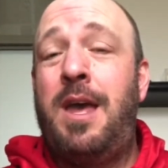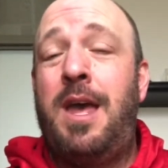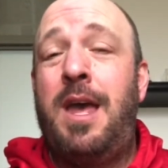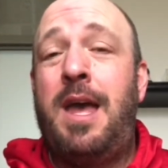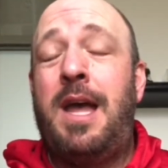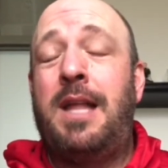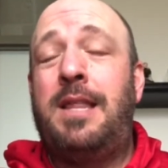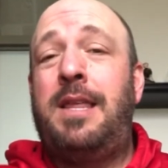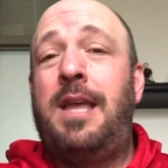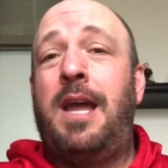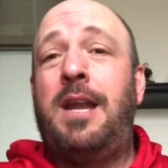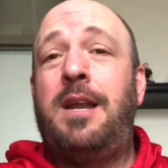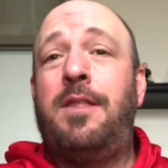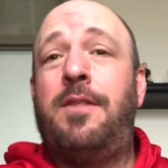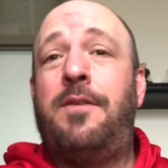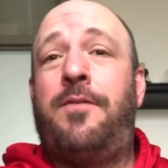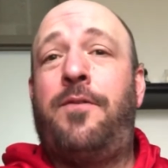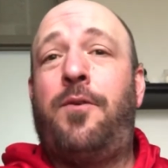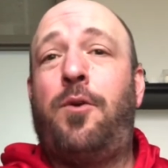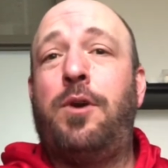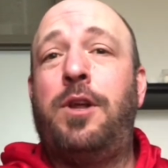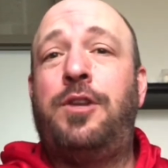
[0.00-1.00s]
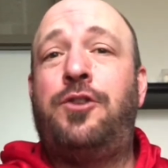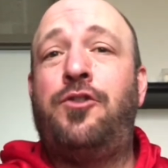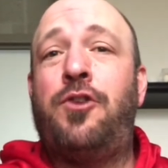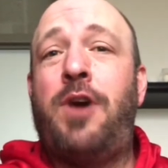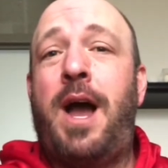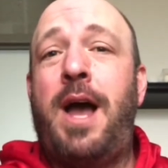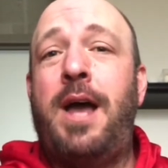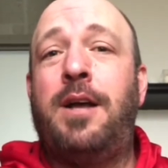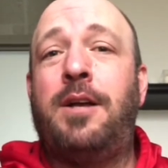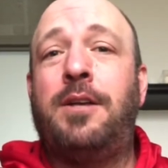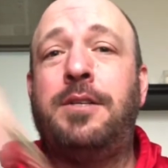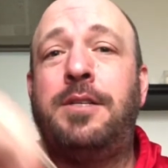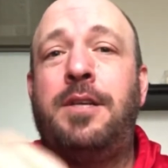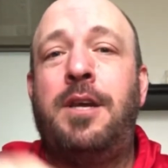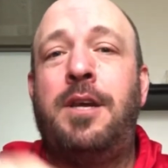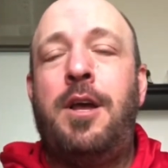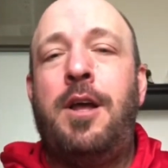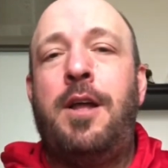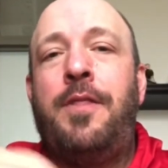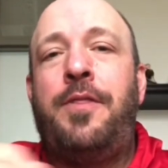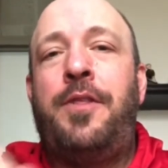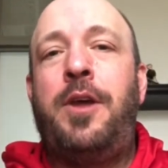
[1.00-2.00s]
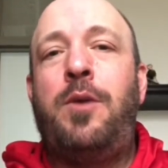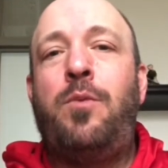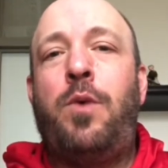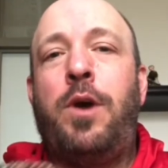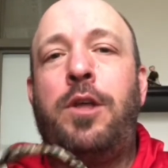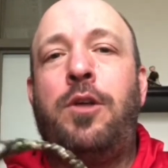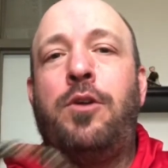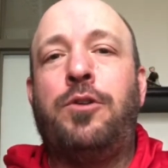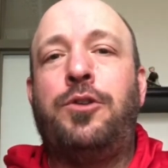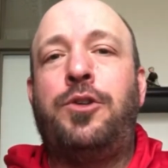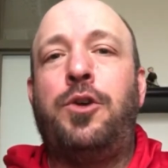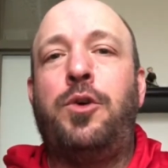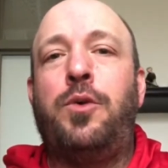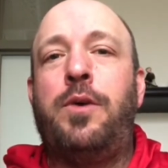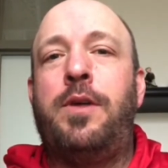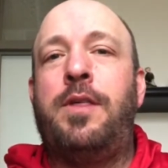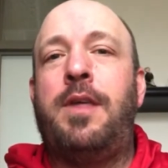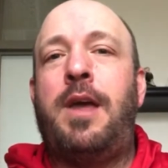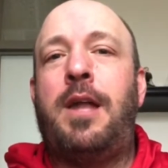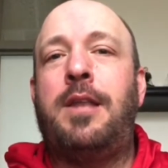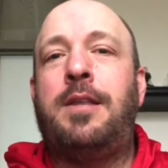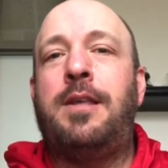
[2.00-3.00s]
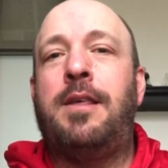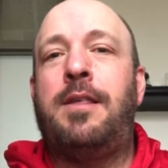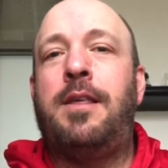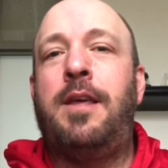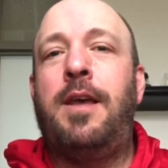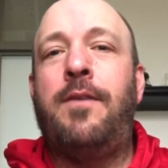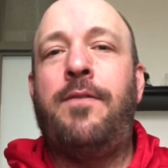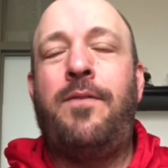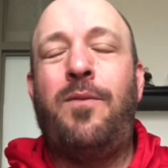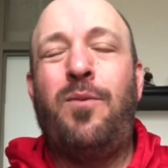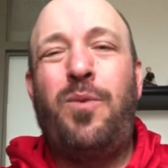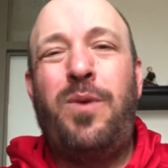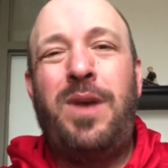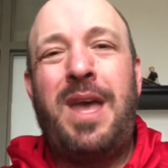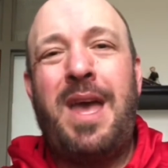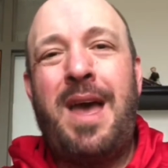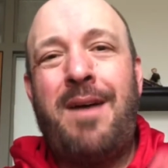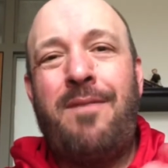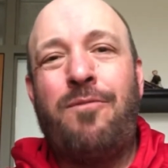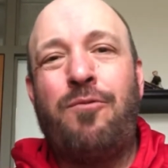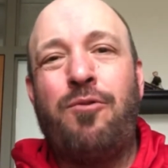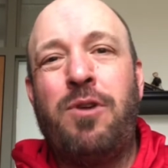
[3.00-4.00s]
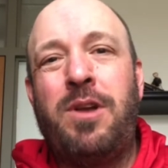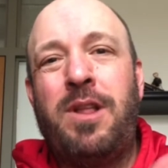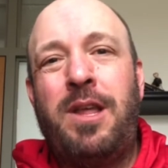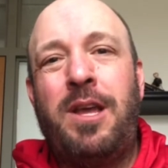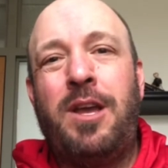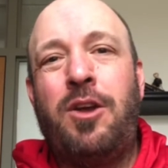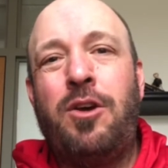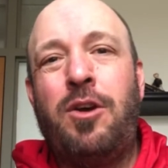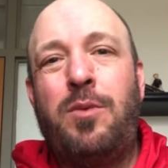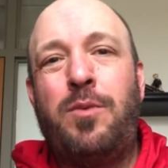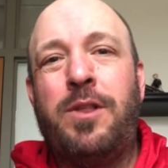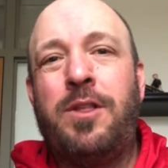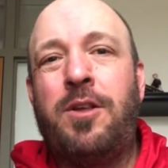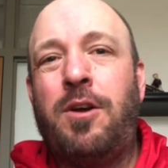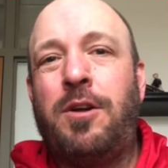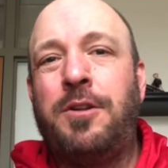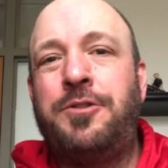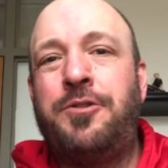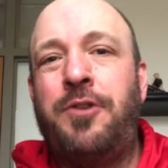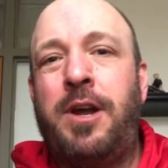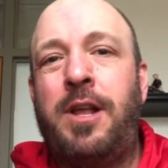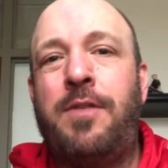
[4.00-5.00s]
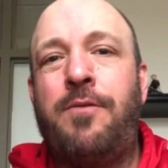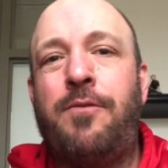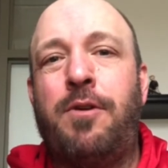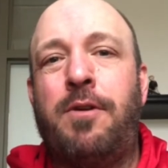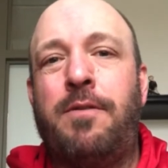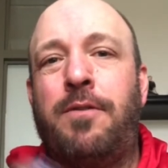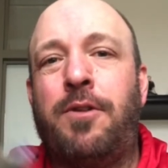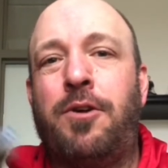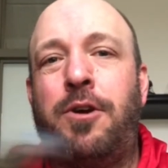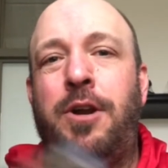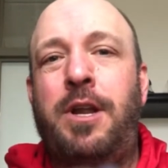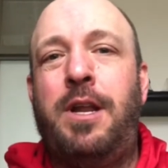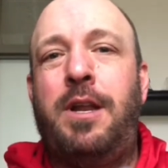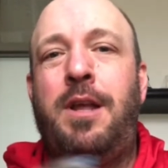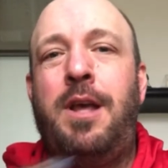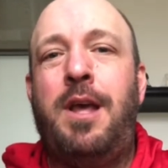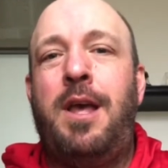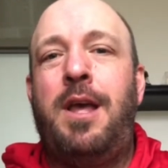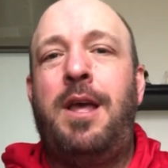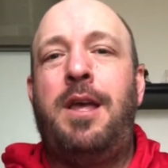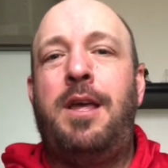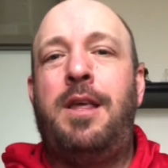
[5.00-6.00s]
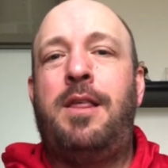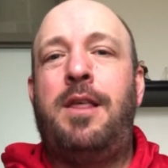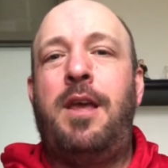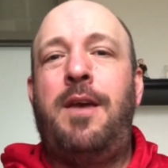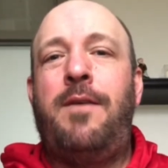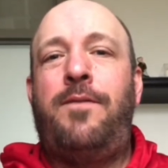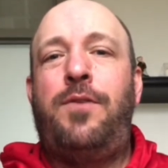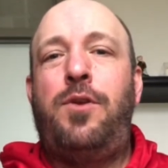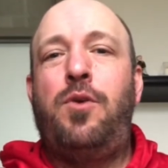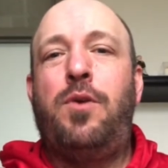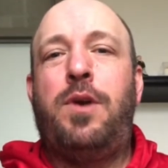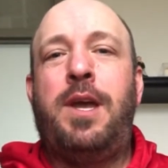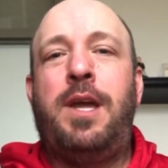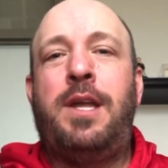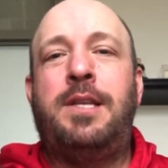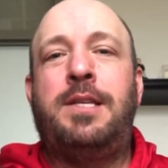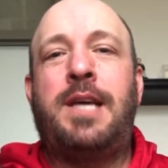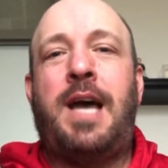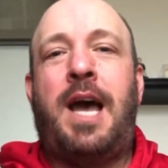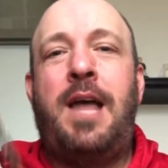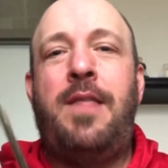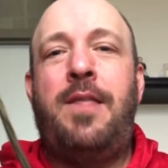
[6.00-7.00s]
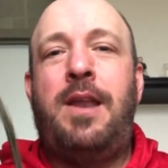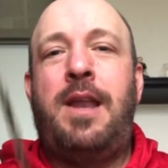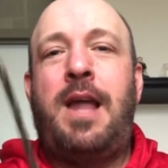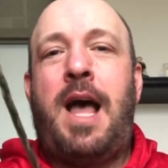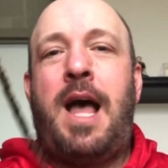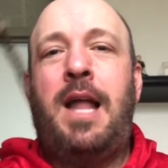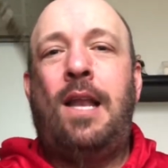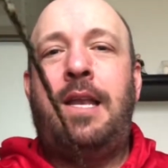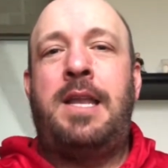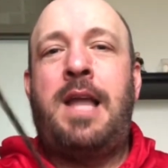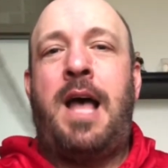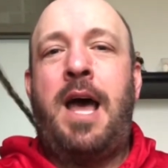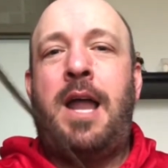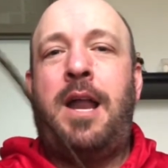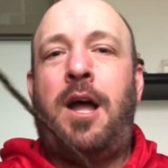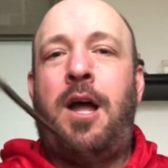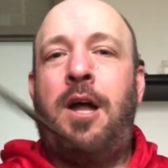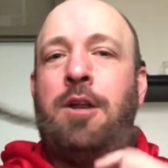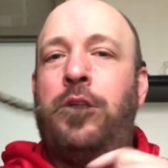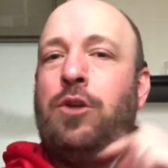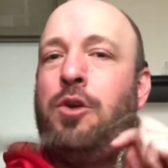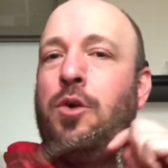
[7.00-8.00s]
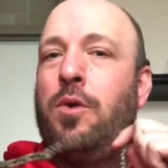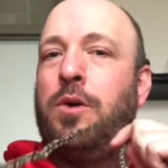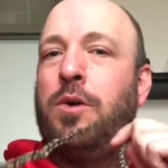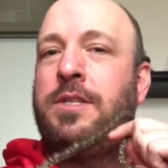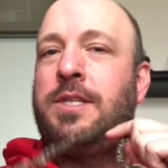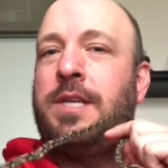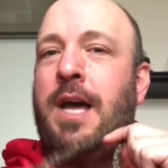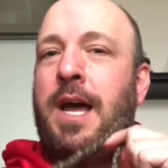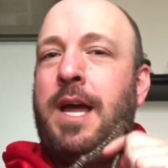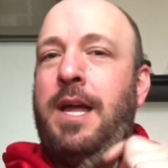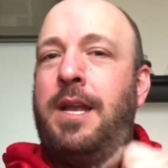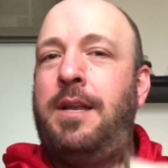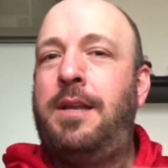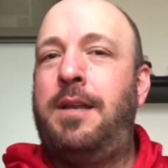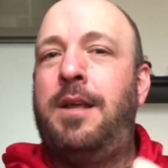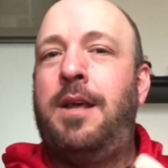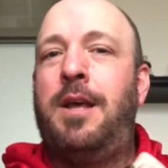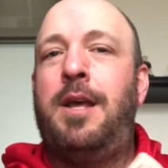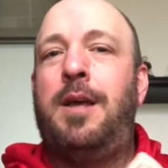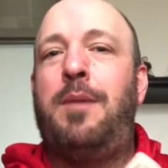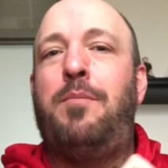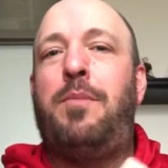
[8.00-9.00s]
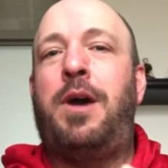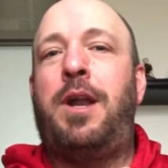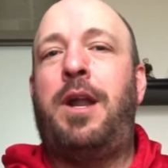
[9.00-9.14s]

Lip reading: At the end of the 40 trials, then what you'll do is that to see if we have really good what's called transfer of learning is if you can tie the knot not on your side, but